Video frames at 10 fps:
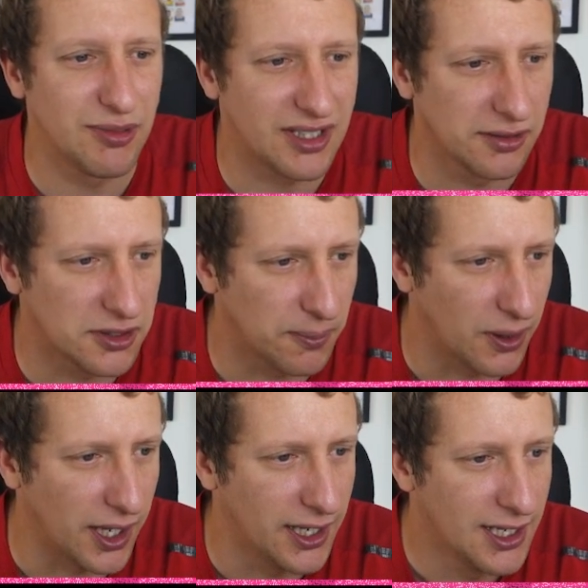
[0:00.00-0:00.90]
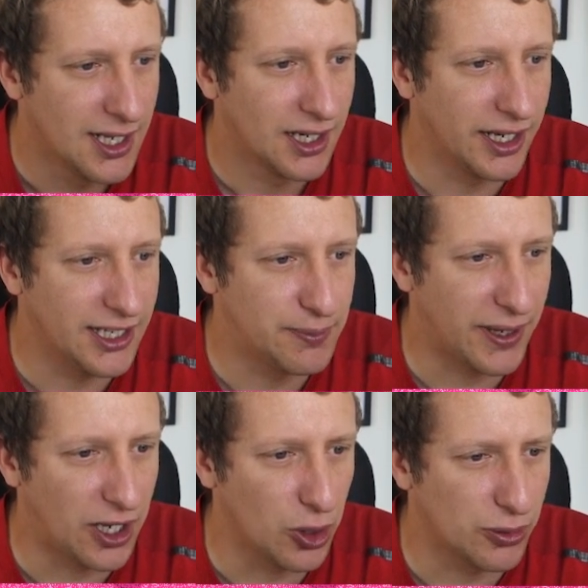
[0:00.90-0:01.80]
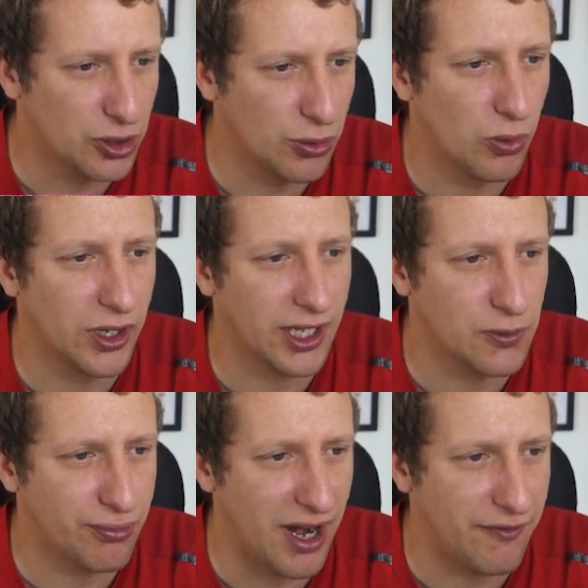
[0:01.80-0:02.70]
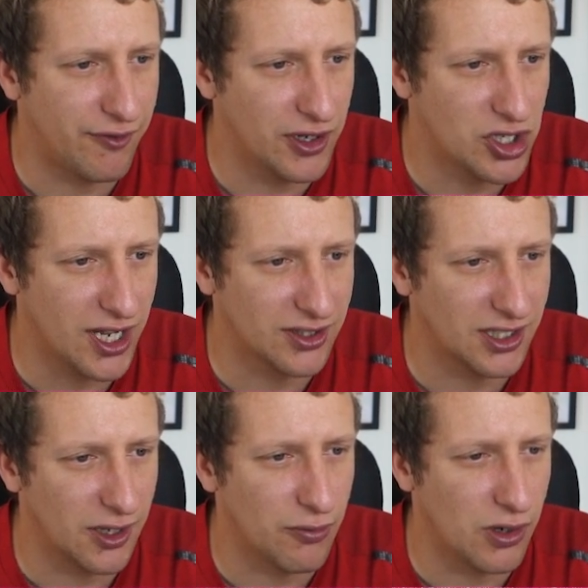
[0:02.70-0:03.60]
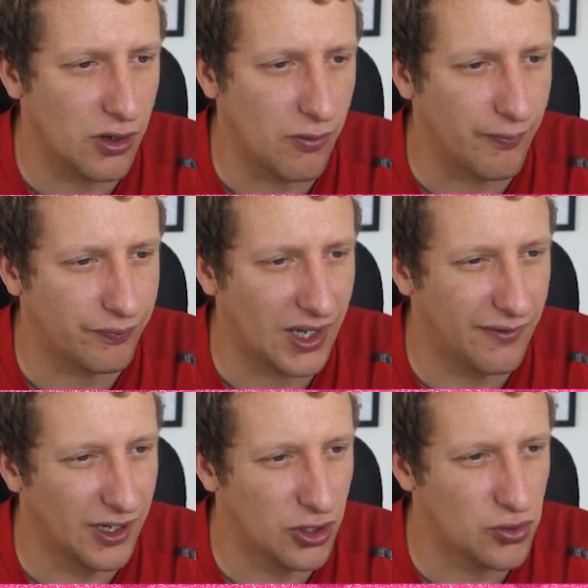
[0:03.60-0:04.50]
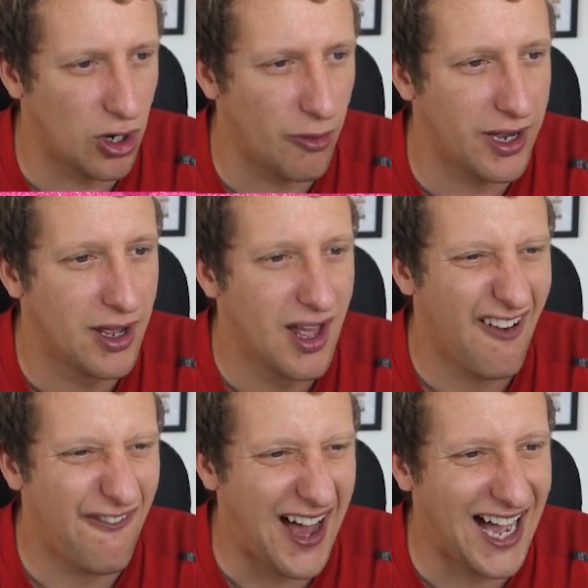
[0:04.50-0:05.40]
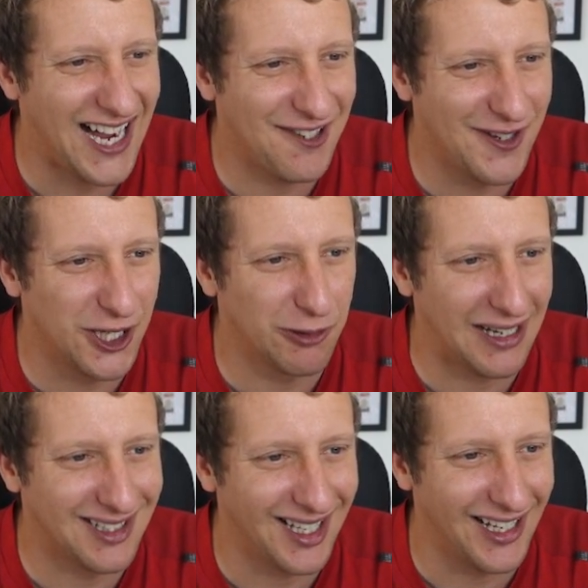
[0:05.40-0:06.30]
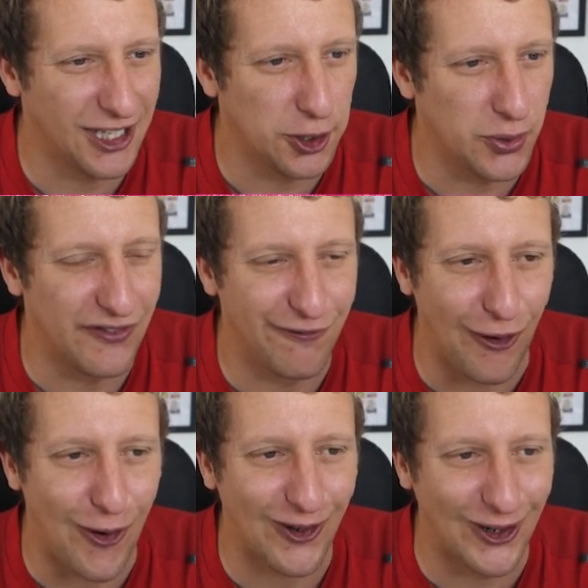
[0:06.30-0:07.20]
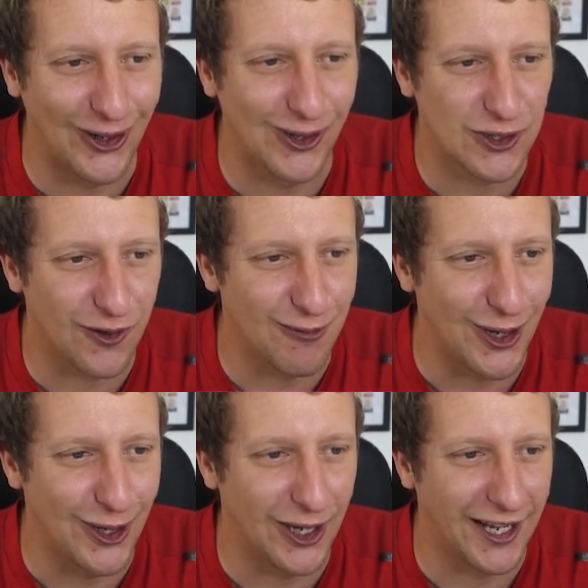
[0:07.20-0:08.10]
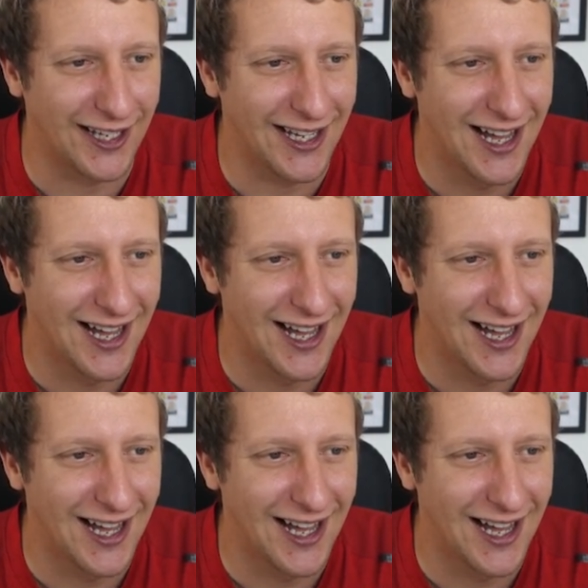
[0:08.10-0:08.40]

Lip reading: still to play. Leeds picking up a 2-1 win against Brentford. Chelsea, Villa drawing 5-0 Man City, including 4 goals from Erling